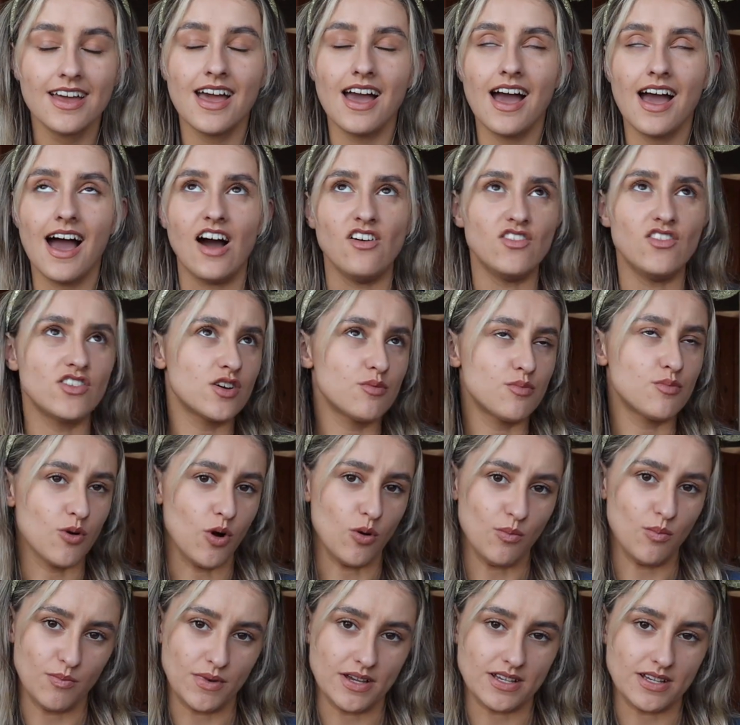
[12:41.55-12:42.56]
Having a
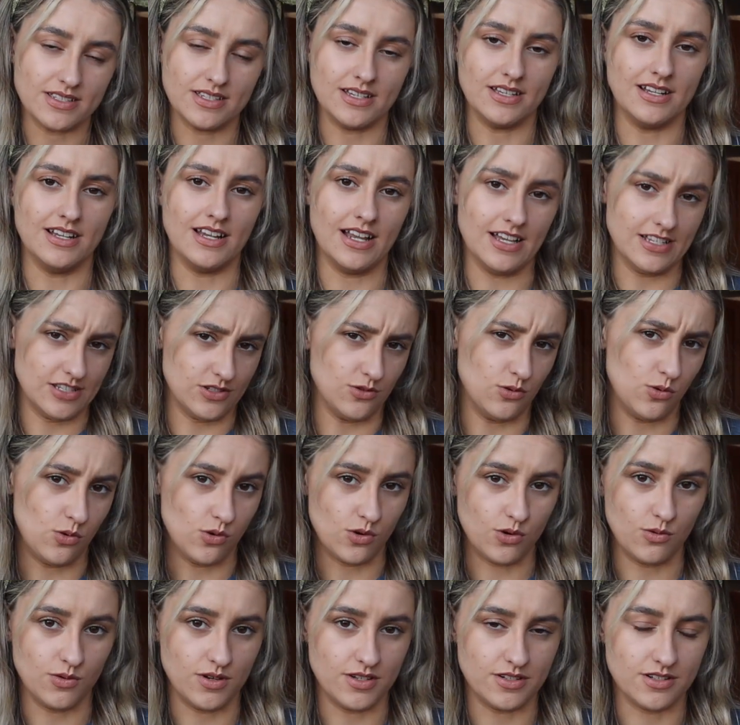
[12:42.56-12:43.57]
prop makes it less
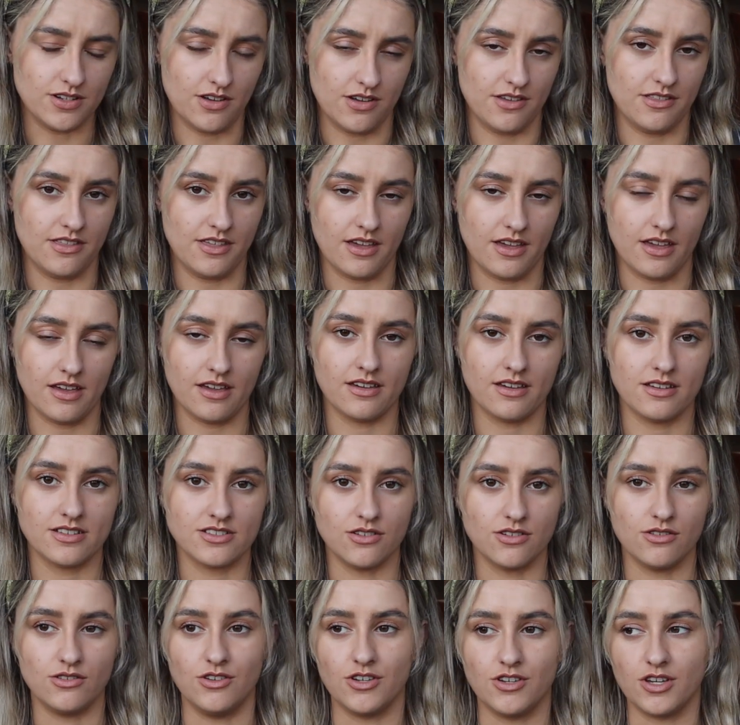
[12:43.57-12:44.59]
awkward, I think. So
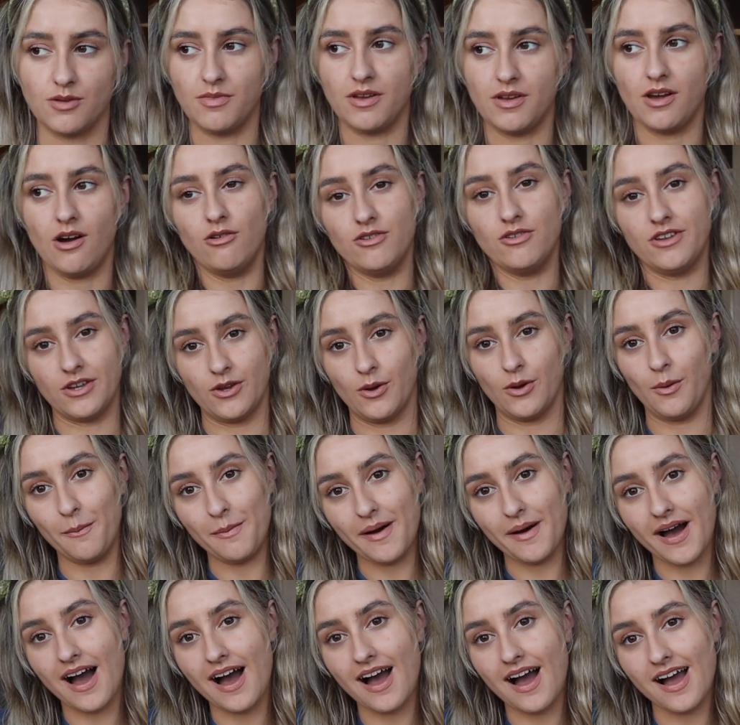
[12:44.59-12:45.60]
you can be holding your
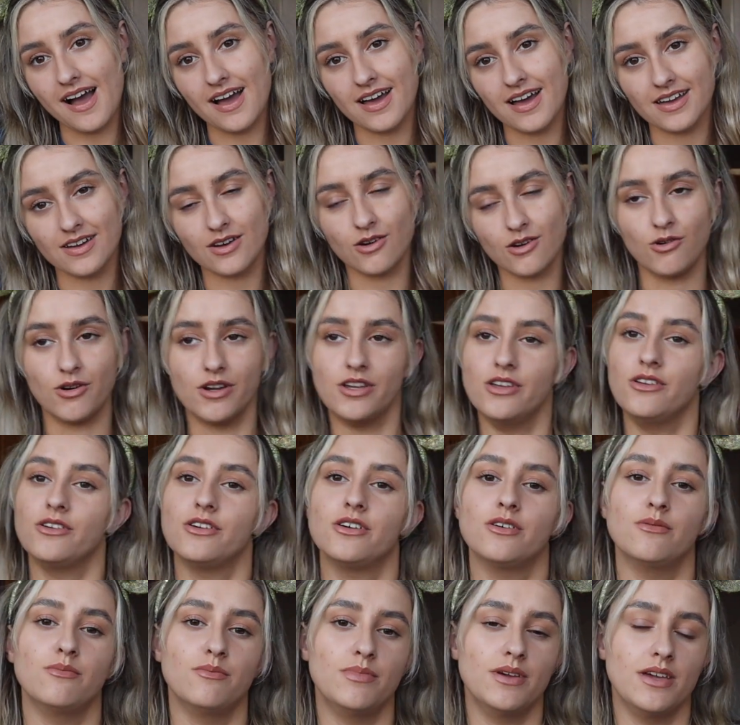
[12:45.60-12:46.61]
bag, or you
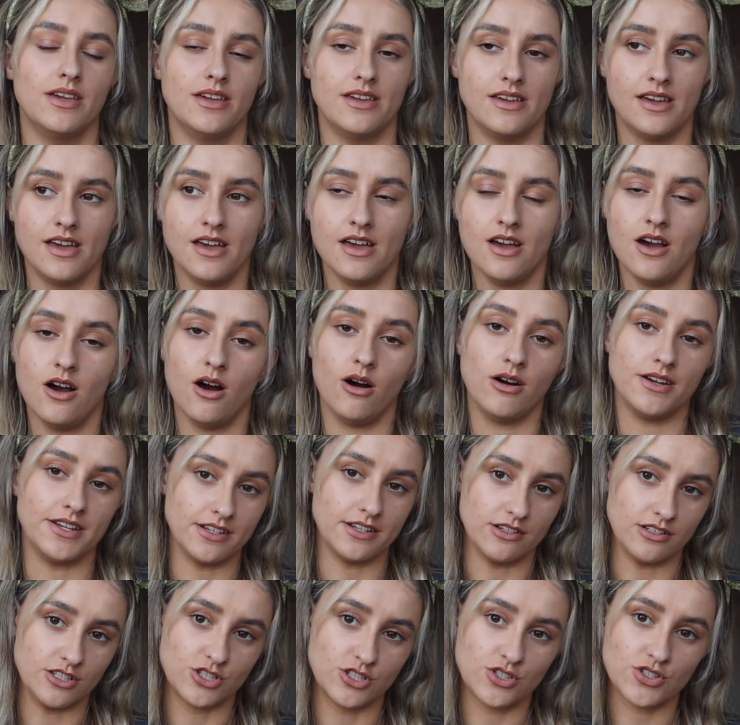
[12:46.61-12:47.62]
can be holding
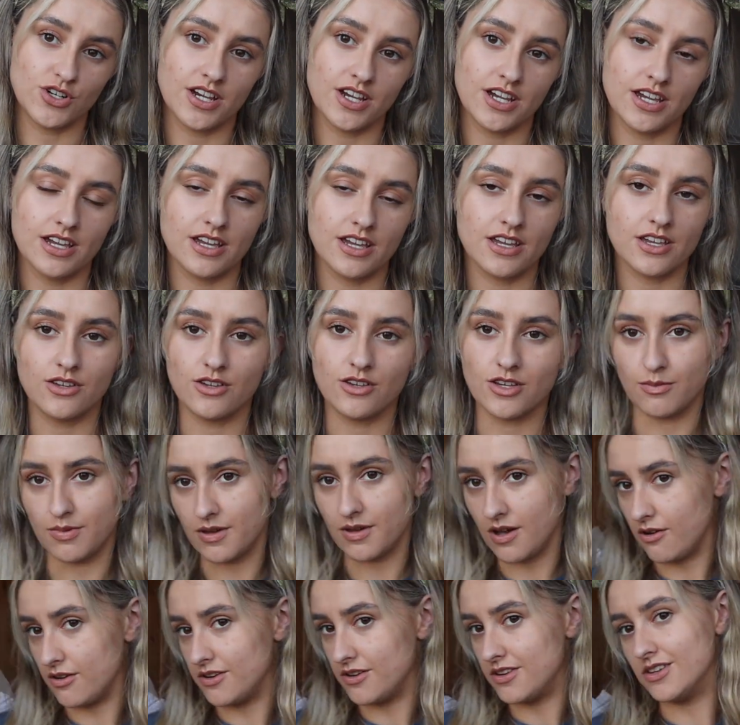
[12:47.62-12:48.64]
a drink, you can be
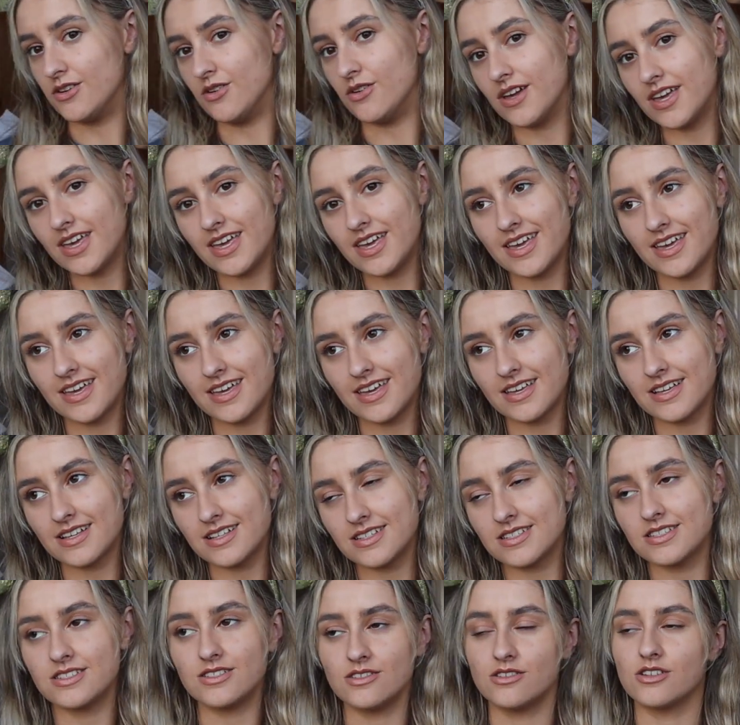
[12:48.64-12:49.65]
holding your
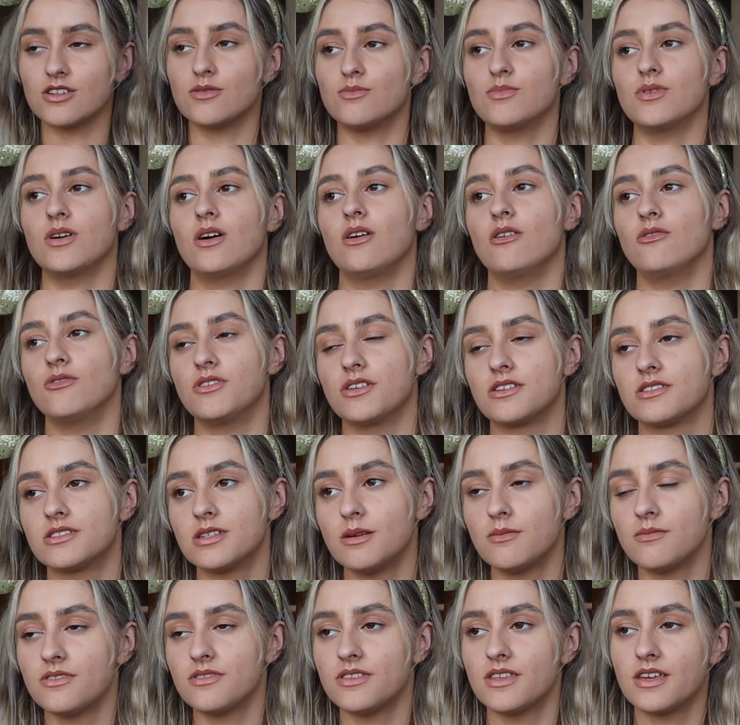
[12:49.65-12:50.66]
ears, you could be holding
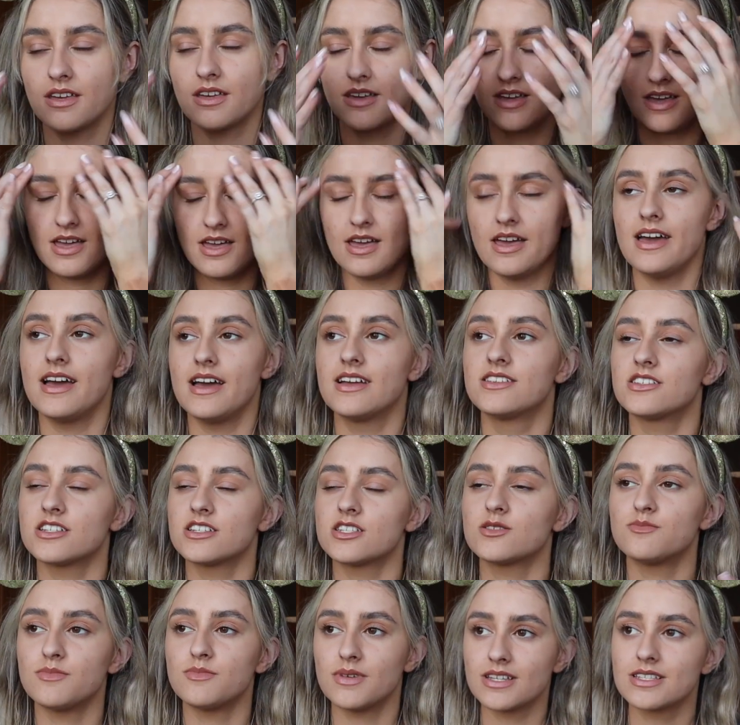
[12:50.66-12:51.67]
something. It
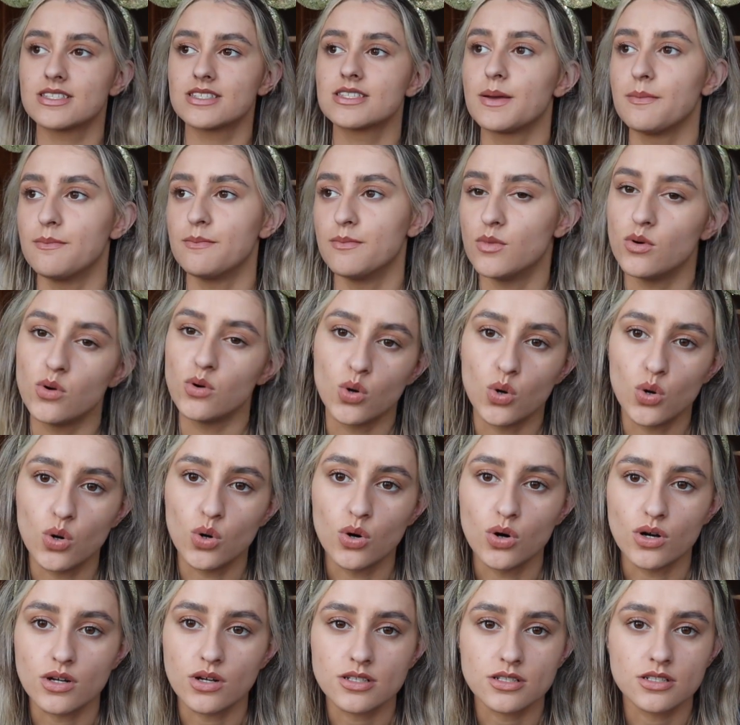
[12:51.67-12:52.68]
just makes it
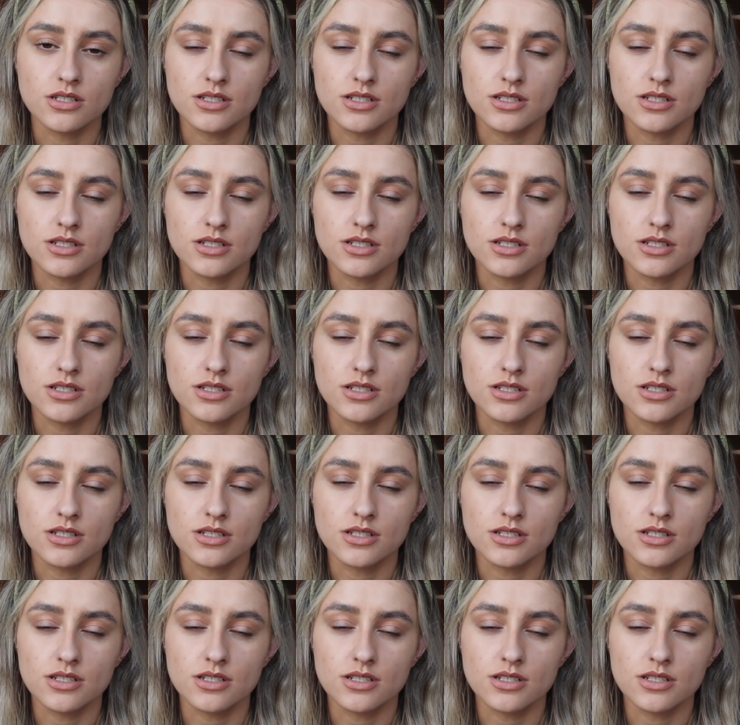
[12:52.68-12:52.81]
more